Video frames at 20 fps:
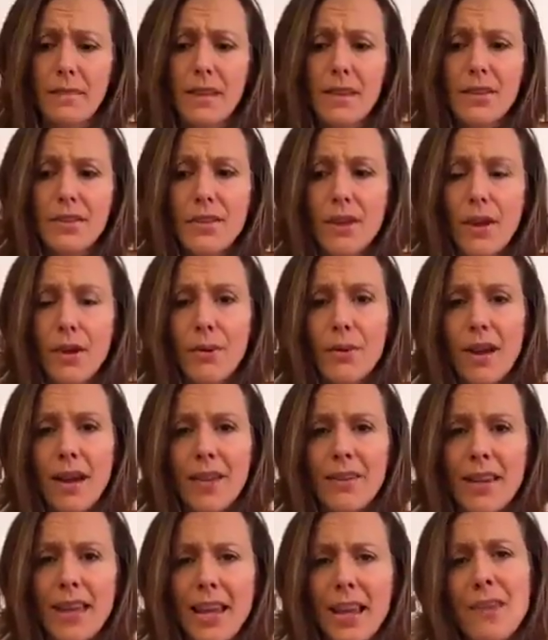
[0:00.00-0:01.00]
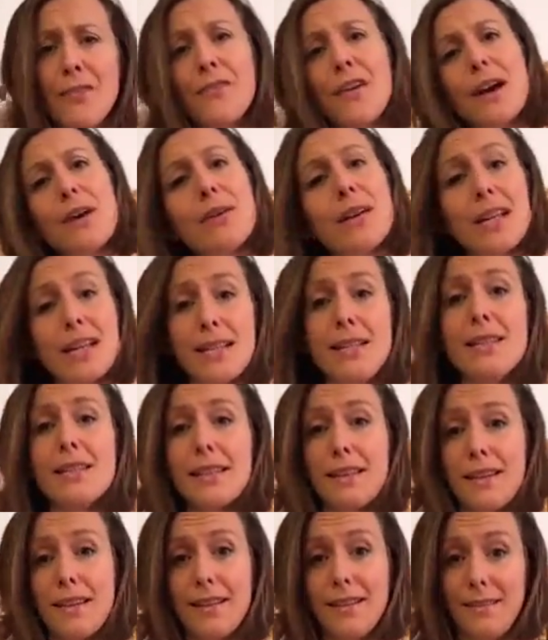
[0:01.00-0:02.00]
So if our
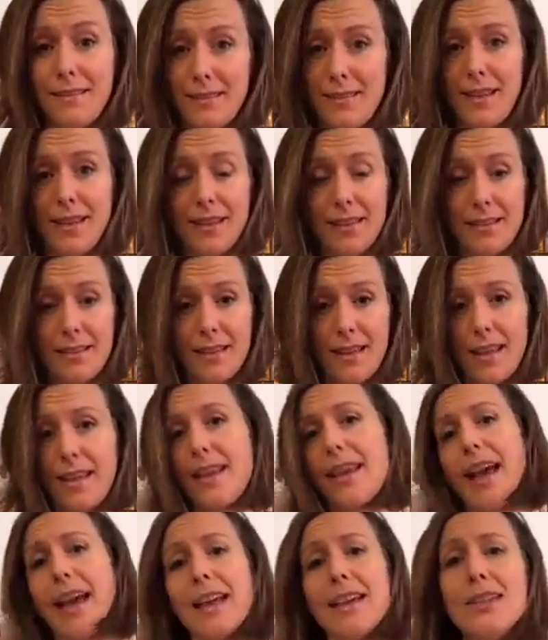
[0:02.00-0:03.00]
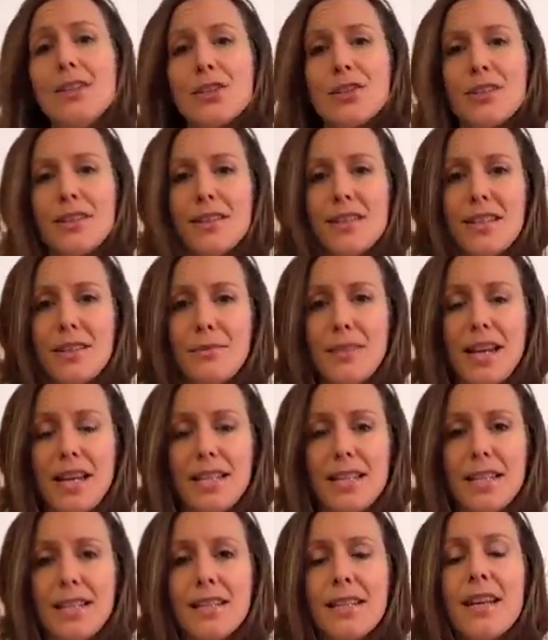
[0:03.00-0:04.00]
insula is engaged and
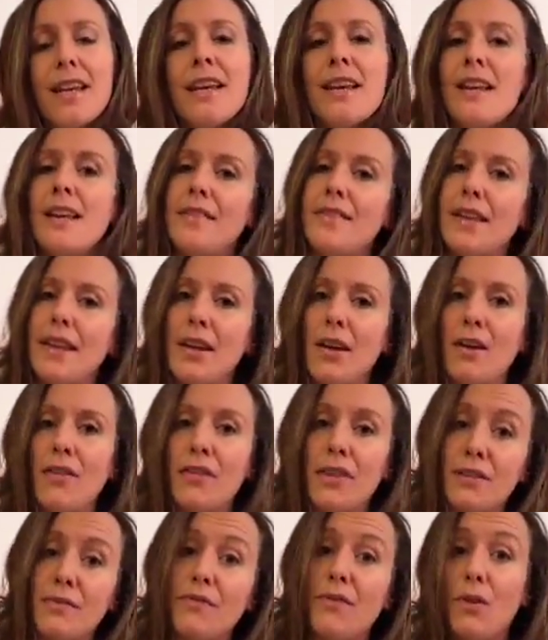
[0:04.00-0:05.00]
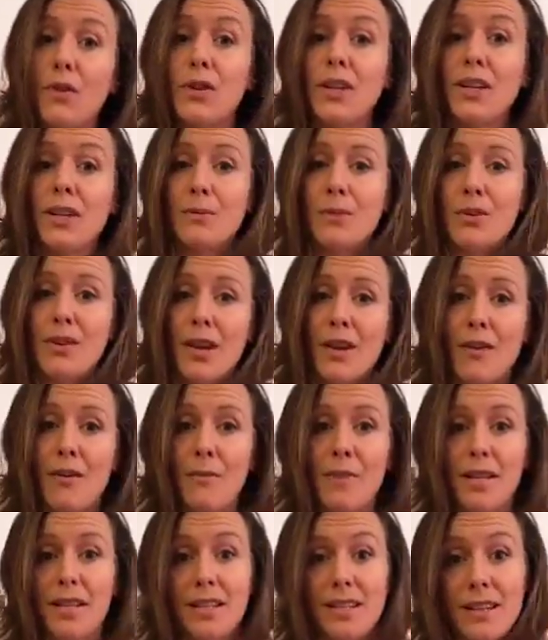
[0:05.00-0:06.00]
stimulated, then the volume on our
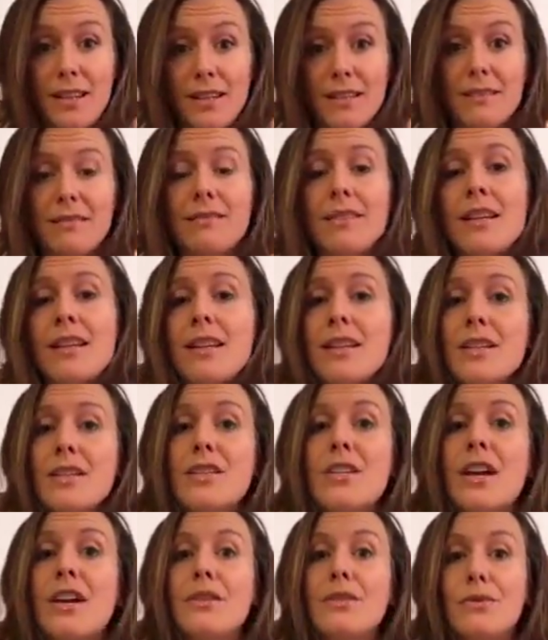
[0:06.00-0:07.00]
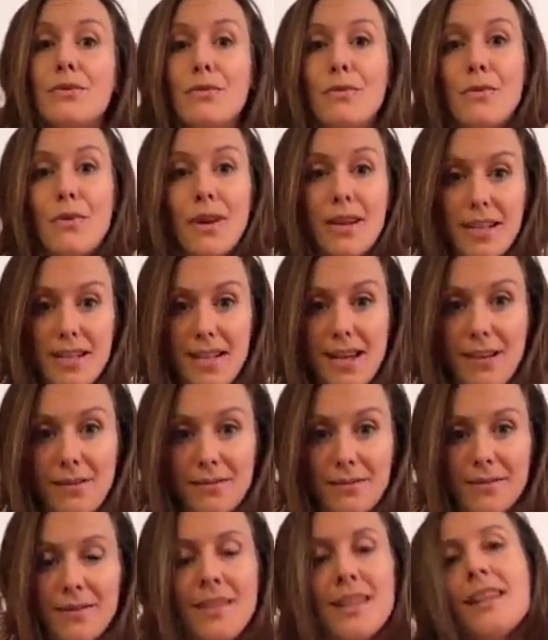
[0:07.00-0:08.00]
amygdala turns right
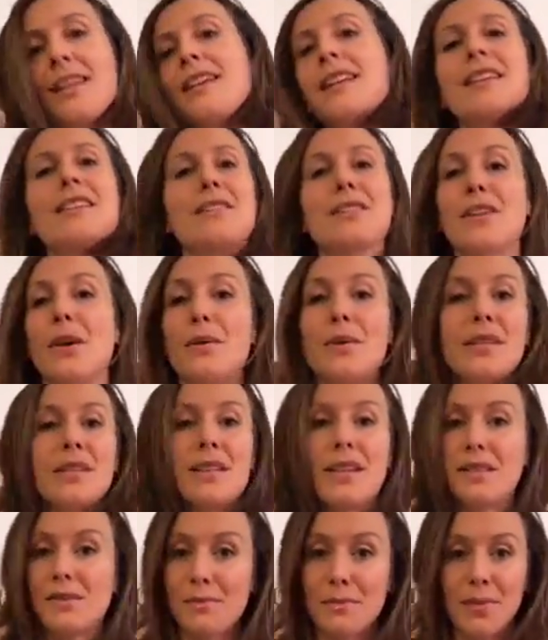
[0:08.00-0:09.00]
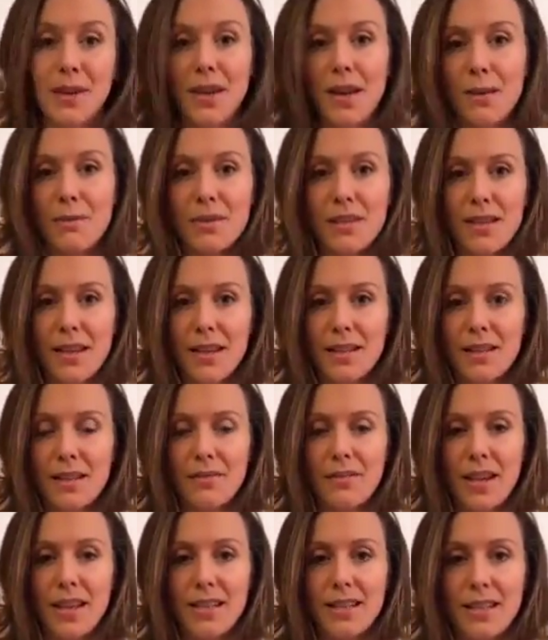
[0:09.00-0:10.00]
down, so it doesn't become as
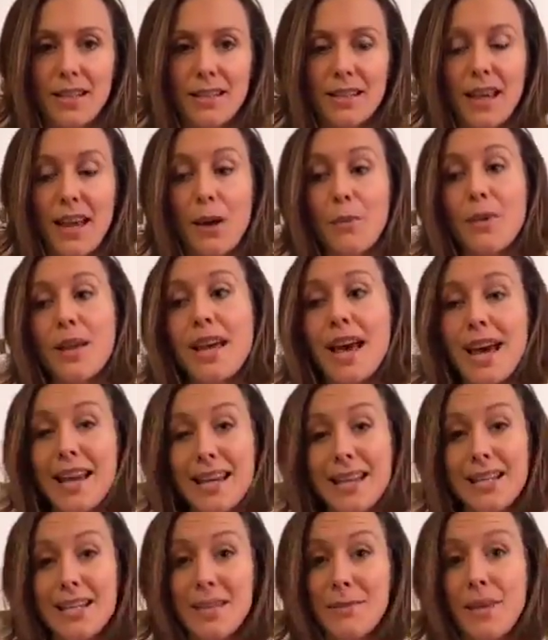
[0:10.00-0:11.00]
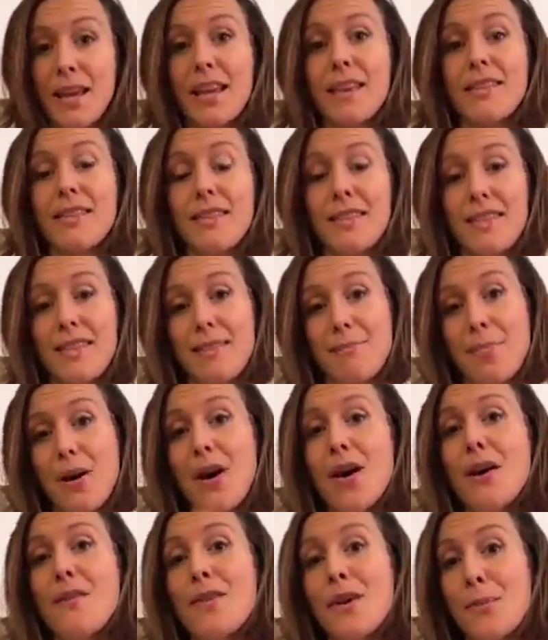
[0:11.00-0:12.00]
activated, and we can actually make the
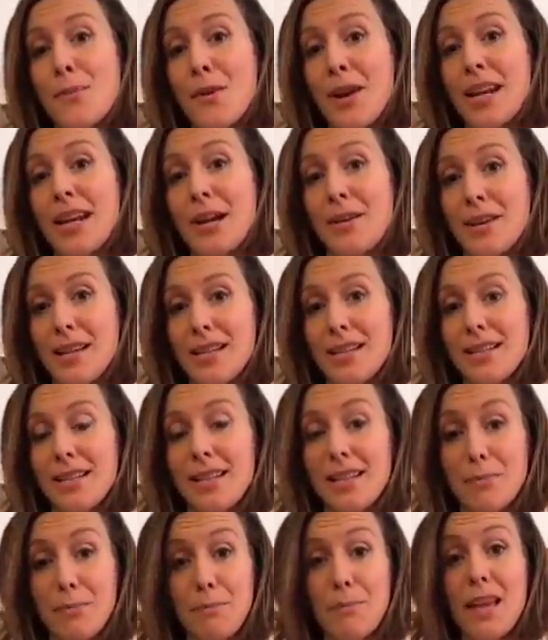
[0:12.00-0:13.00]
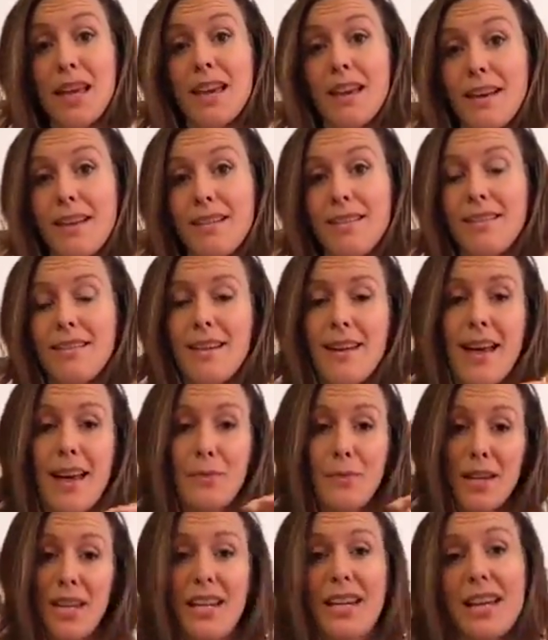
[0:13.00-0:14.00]
part of our brain, our insula, bigger, and
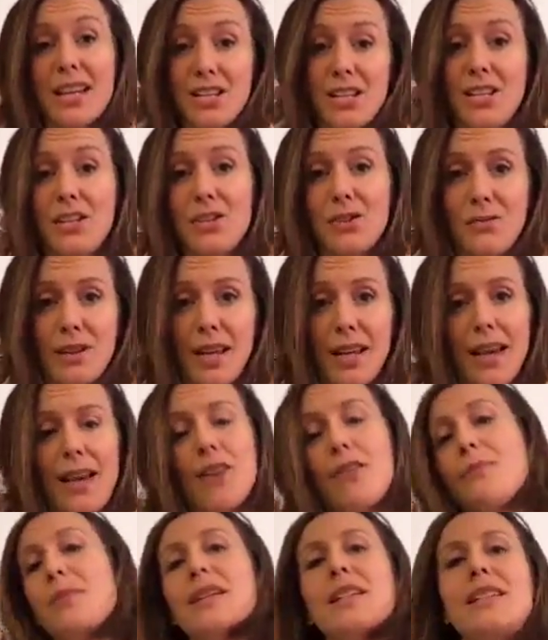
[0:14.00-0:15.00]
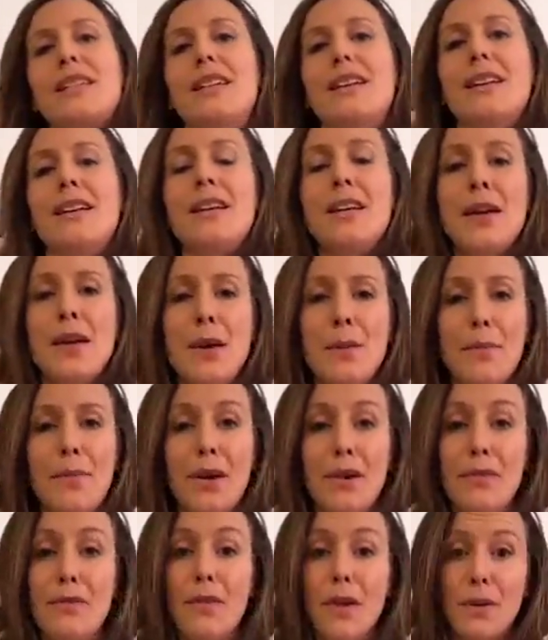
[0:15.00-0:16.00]
we can actually shrink our amygdala by
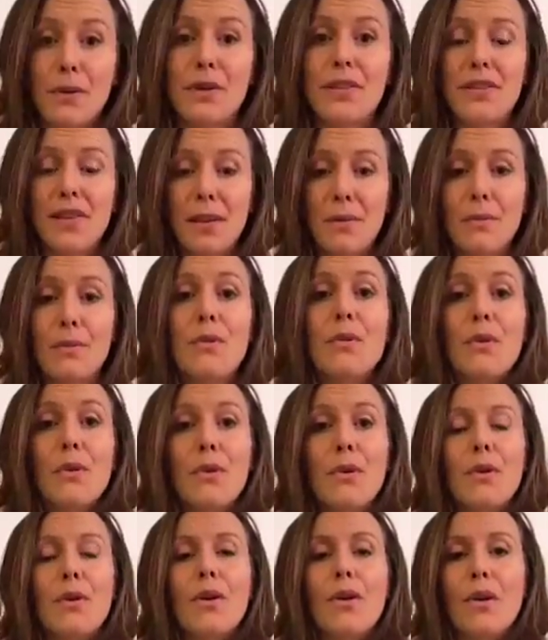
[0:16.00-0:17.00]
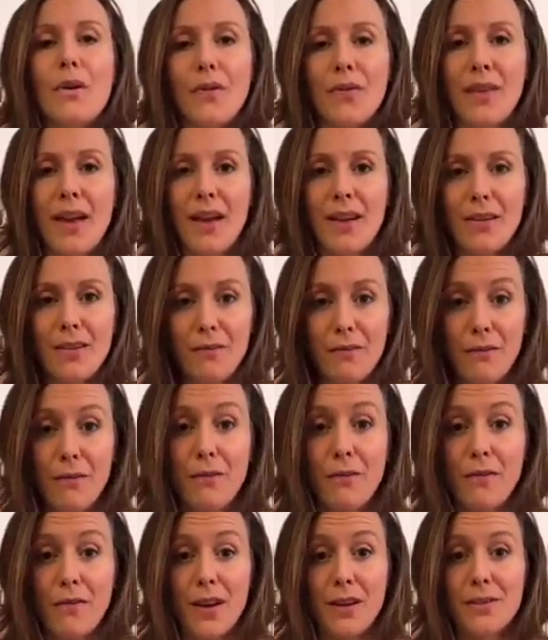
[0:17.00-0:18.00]
focusing more on that
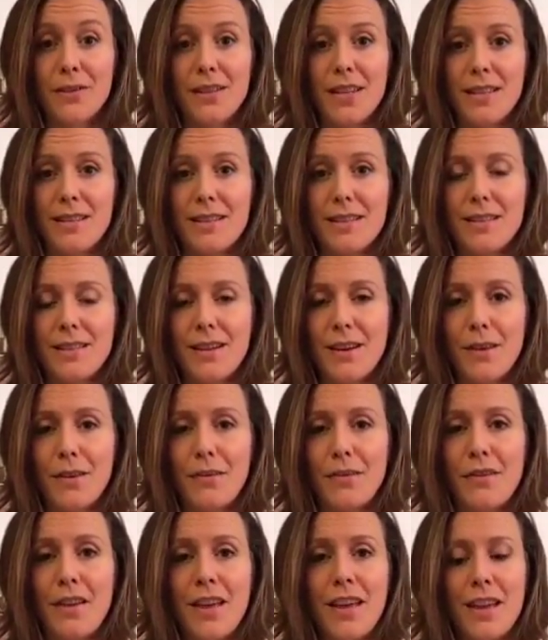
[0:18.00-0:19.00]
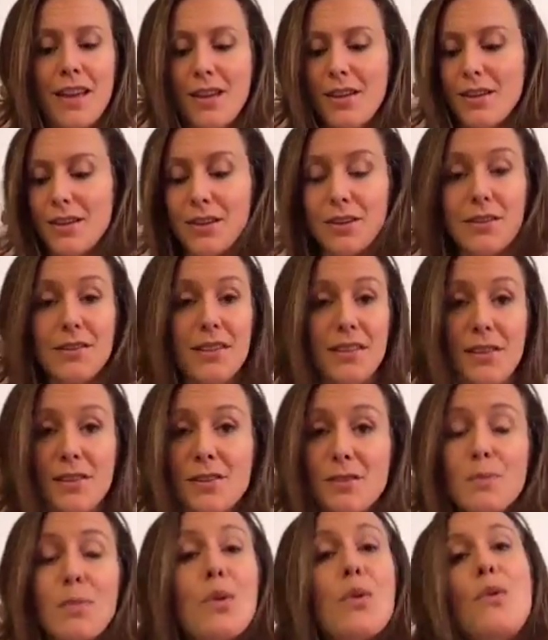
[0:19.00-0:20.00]
felt sense stuff, using
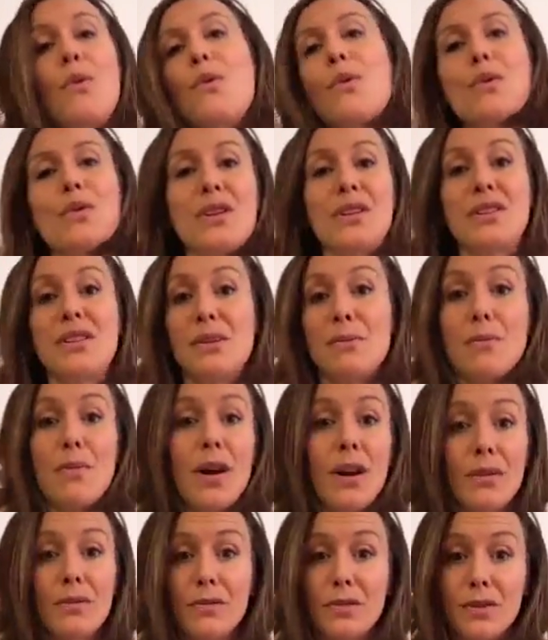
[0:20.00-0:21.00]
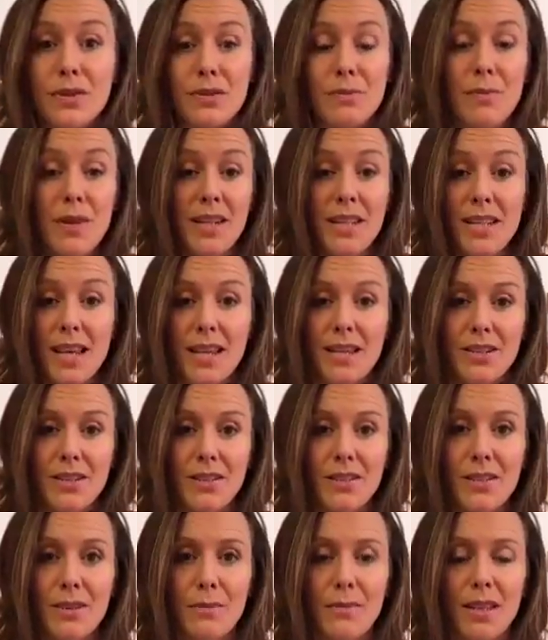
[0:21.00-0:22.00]
sport or using mindfulness, meditation,
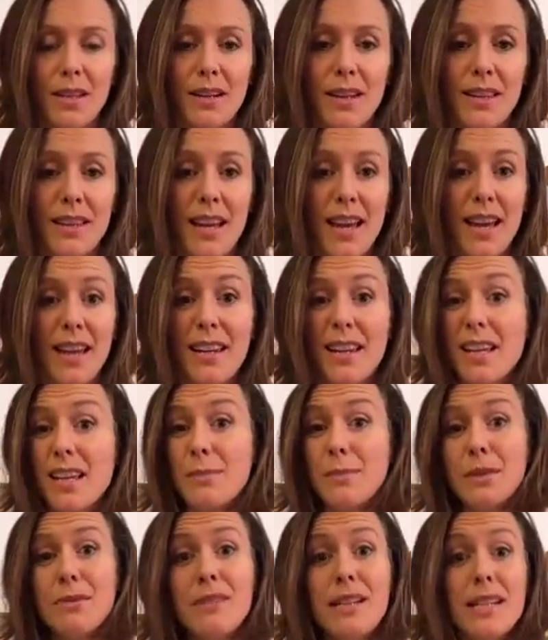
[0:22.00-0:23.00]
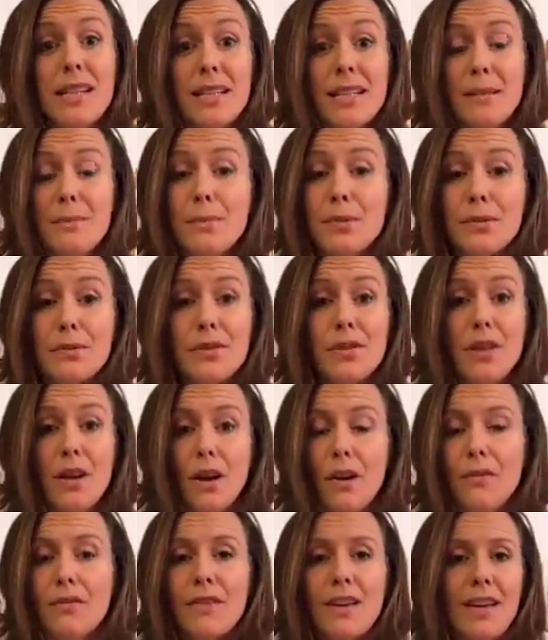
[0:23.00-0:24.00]
something like that. And it can be really simple
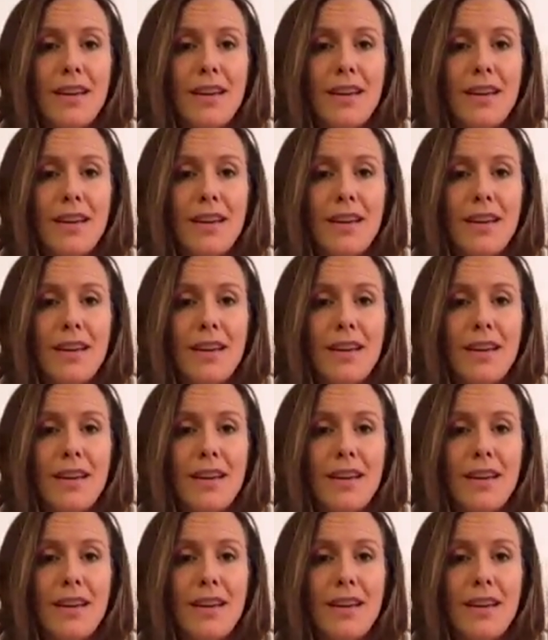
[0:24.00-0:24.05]
stuff.